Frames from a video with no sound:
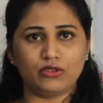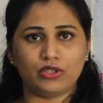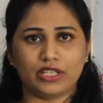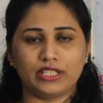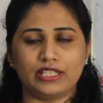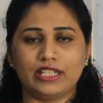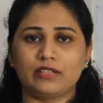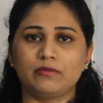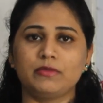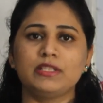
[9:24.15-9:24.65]

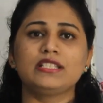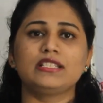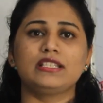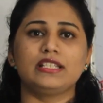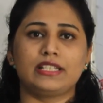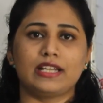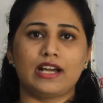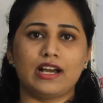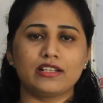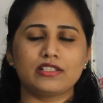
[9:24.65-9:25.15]
Okay, that means
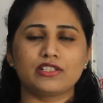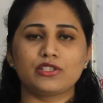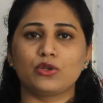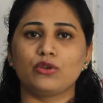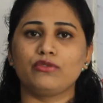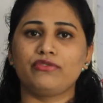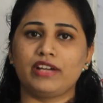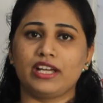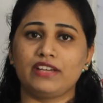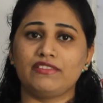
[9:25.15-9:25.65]
that
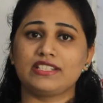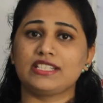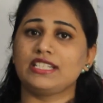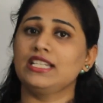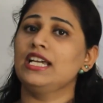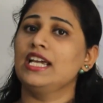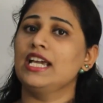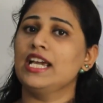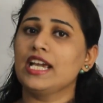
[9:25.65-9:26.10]
R05 is a